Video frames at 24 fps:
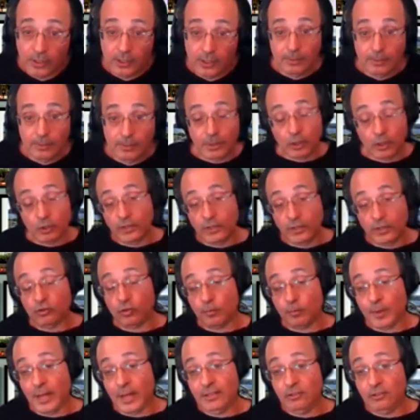because the
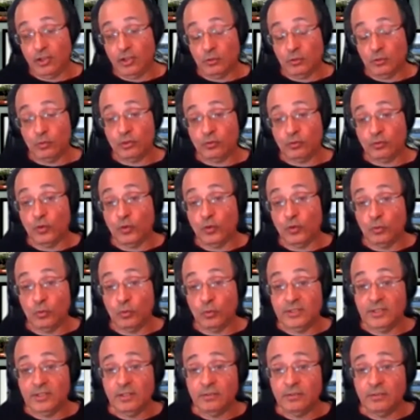supply chain is full
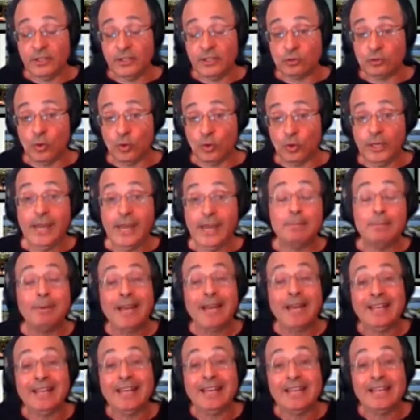with inventory,
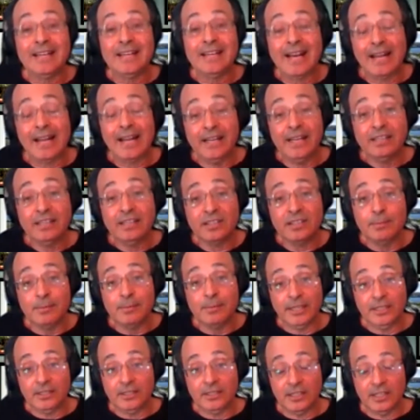but I can
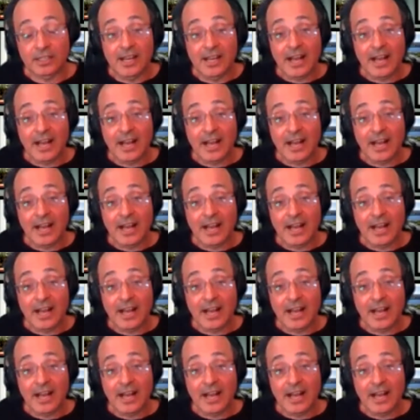estimate it.